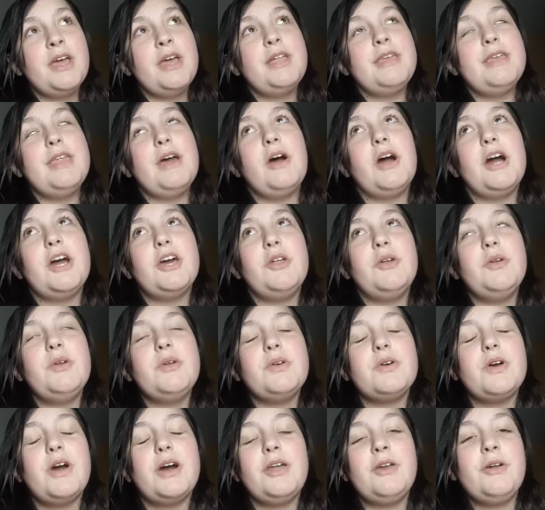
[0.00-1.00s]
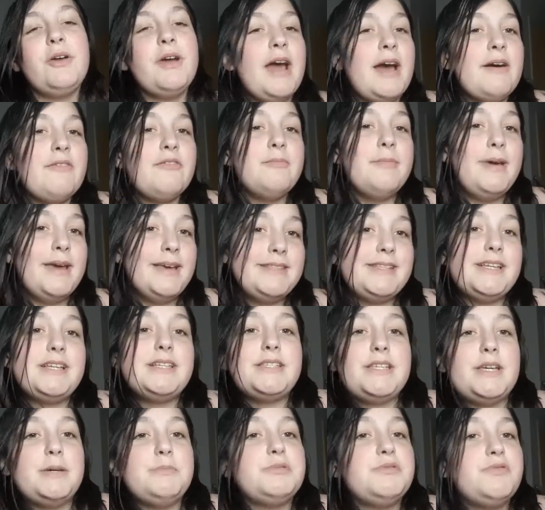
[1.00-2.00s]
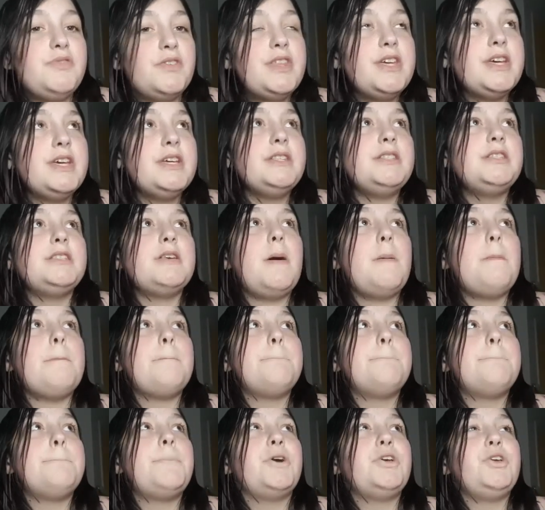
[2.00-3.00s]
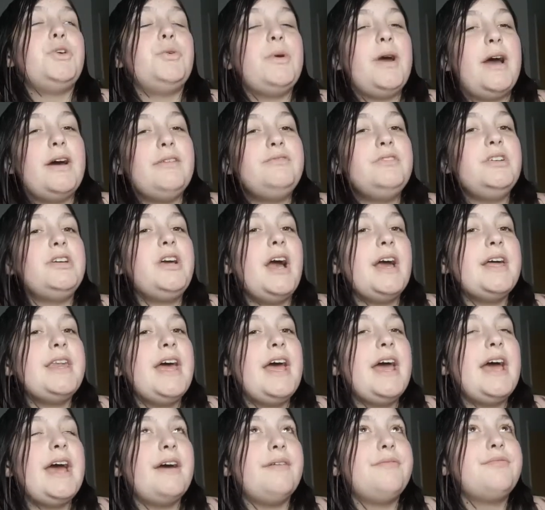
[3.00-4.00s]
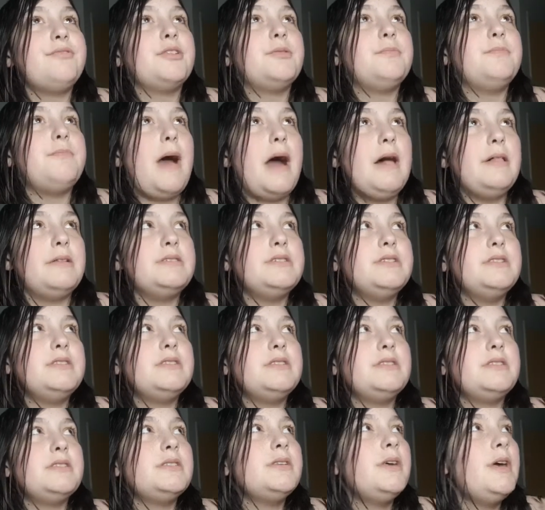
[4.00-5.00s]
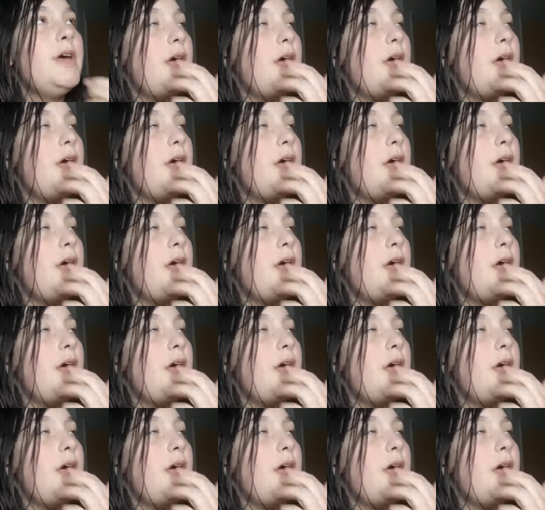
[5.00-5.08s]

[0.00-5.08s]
Now I don't have amazing tips for this, but you have to kind of have good balance.